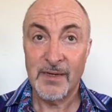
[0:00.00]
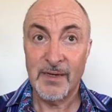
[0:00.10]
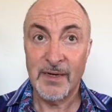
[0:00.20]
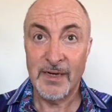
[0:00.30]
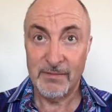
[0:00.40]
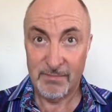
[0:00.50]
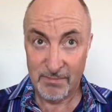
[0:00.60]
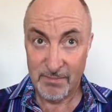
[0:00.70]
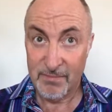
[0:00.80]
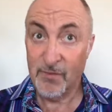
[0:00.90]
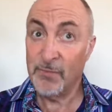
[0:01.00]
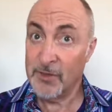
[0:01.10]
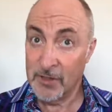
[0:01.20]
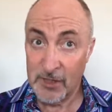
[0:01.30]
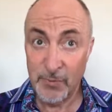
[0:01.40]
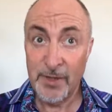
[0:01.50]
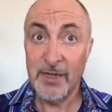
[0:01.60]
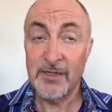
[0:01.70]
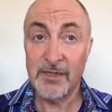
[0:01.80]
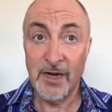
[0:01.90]
I, from personal
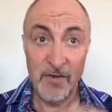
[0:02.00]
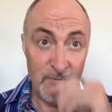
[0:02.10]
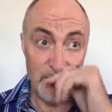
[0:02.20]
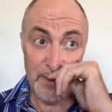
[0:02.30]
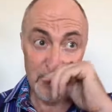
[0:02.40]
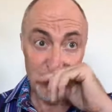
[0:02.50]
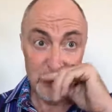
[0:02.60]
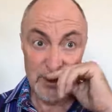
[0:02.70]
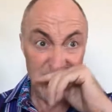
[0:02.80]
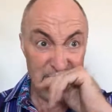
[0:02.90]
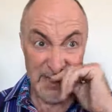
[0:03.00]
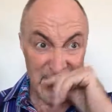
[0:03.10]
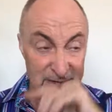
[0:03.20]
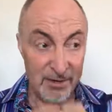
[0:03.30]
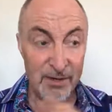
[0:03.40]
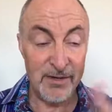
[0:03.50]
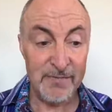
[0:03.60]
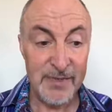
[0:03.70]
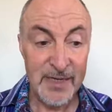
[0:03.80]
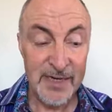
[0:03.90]
experience, I've been on the receiving end
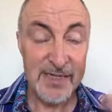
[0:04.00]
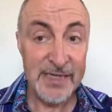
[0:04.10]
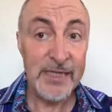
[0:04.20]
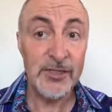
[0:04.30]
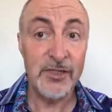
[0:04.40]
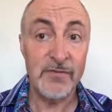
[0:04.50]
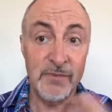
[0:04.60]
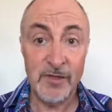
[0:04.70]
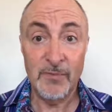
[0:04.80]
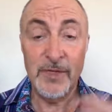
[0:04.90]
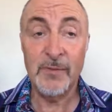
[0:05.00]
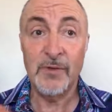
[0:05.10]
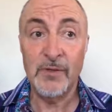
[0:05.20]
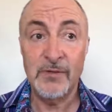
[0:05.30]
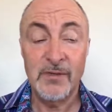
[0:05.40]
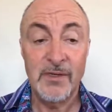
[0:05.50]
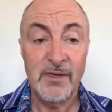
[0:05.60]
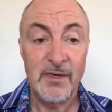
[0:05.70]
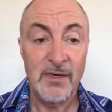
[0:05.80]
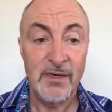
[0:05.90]
of attentions from other people,
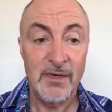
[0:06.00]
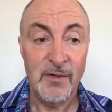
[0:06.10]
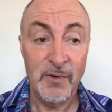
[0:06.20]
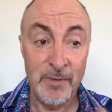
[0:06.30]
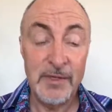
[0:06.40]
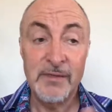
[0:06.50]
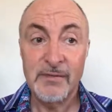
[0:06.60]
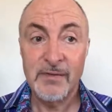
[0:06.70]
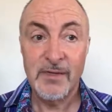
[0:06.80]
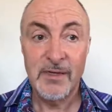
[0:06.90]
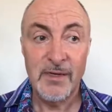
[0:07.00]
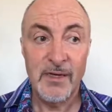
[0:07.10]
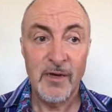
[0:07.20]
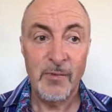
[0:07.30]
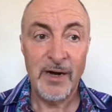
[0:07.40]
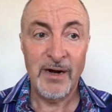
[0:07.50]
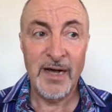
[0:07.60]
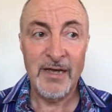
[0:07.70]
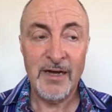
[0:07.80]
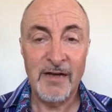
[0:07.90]
women, where
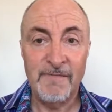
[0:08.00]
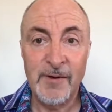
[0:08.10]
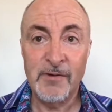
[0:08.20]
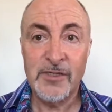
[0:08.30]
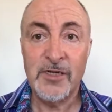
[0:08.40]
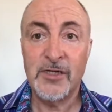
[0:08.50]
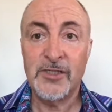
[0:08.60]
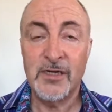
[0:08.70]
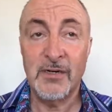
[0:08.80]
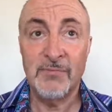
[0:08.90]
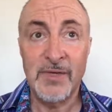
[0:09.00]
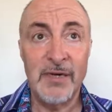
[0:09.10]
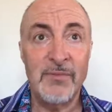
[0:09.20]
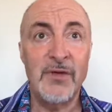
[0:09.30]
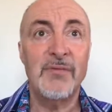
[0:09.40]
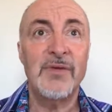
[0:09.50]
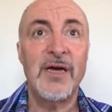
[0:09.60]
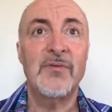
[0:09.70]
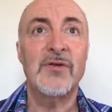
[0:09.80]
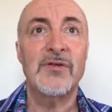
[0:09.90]
I, I felt such, and I'm, and I'm not
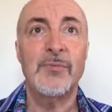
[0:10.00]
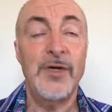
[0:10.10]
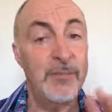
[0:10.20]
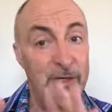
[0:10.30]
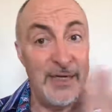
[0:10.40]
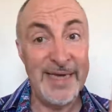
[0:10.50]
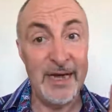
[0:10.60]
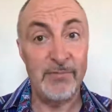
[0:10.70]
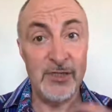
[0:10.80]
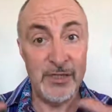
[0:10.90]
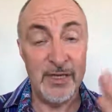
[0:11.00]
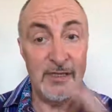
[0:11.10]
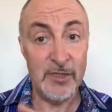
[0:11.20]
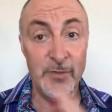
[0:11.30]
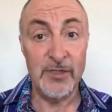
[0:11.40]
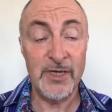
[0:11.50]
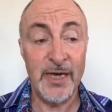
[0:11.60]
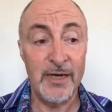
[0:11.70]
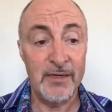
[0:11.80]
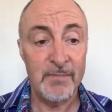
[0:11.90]
I'm not put anybody down. I'm just saying the experience I
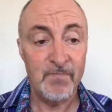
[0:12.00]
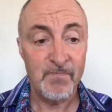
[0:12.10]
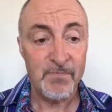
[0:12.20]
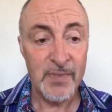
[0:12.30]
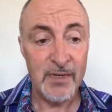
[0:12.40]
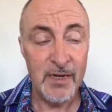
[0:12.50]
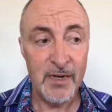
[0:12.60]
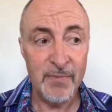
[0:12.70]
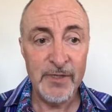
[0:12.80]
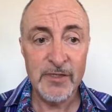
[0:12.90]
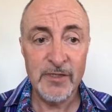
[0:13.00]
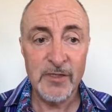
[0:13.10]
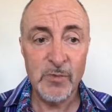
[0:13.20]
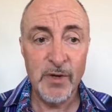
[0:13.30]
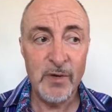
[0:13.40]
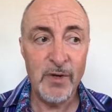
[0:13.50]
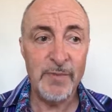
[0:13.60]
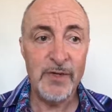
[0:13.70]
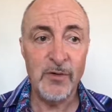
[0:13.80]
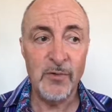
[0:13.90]
had, in a couple of instances where
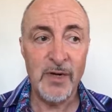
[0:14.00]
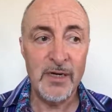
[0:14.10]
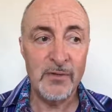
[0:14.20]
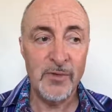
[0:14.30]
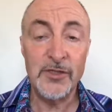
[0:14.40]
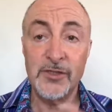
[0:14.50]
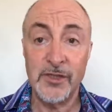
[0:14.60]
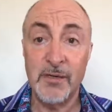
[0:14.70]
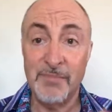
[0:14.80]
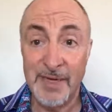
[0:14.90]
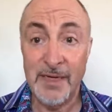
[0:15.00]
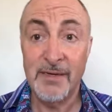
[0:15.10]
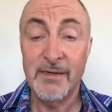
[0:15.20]
women who were interested in me,